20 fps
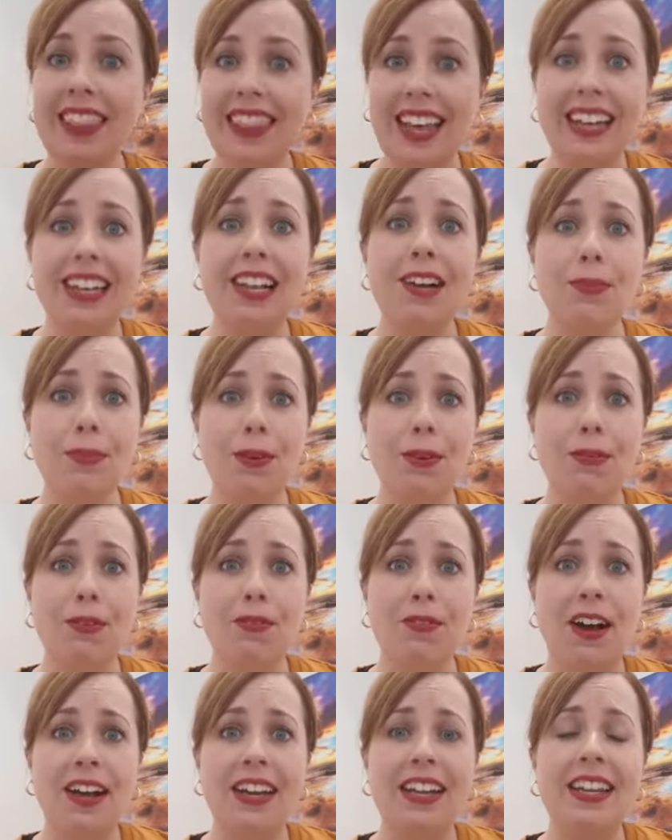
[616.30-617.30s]
That'll help you
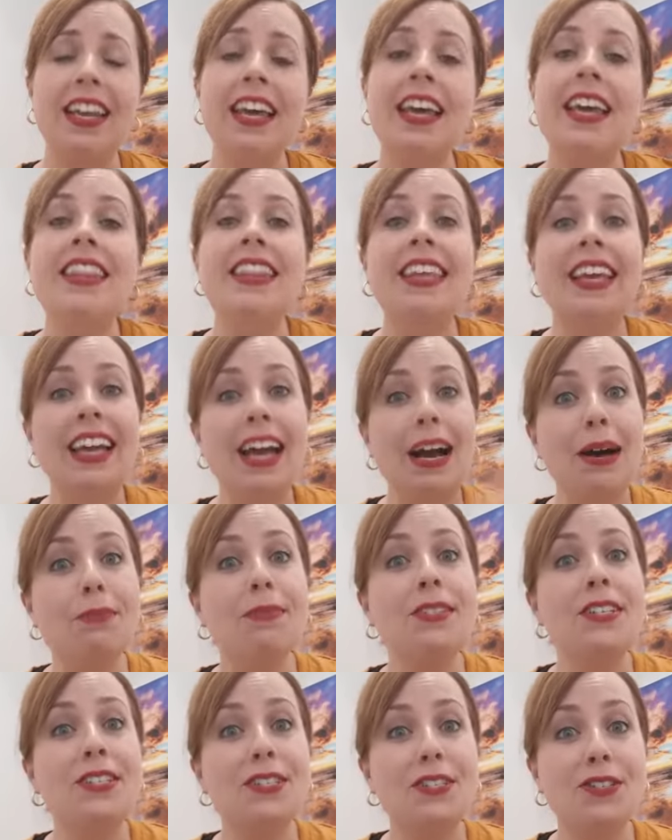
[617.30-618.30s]
refine it. Then
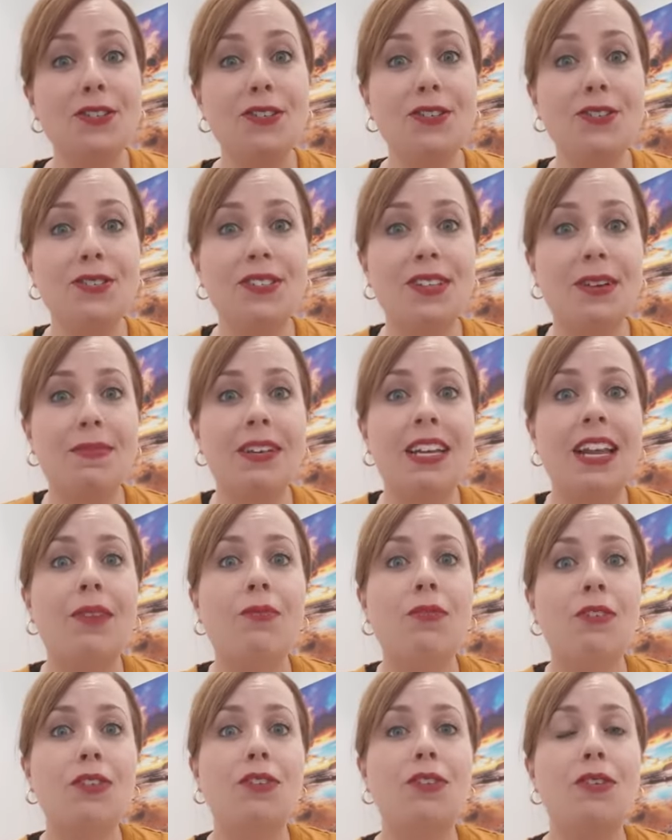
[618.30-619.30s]
come to the social summit
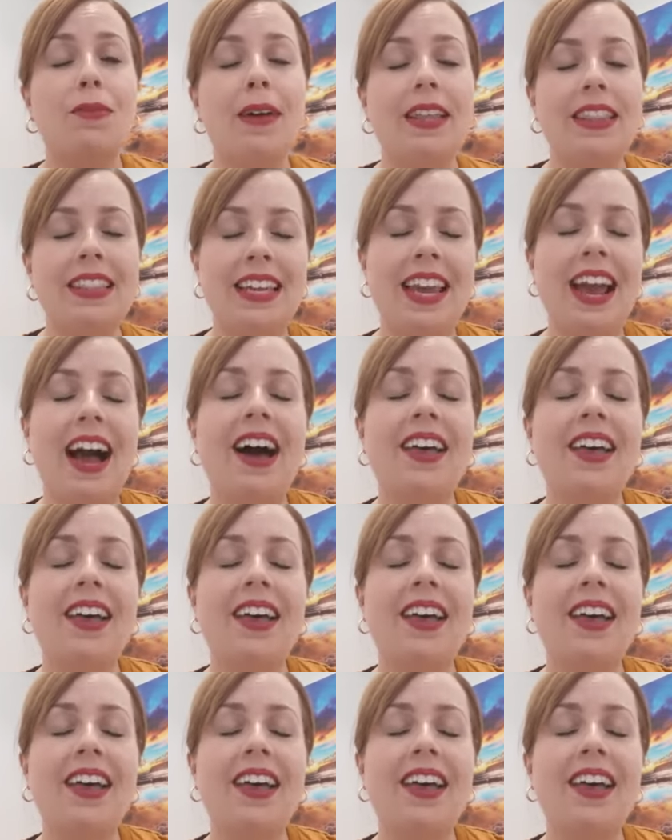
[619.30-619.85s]
and we'll talk about the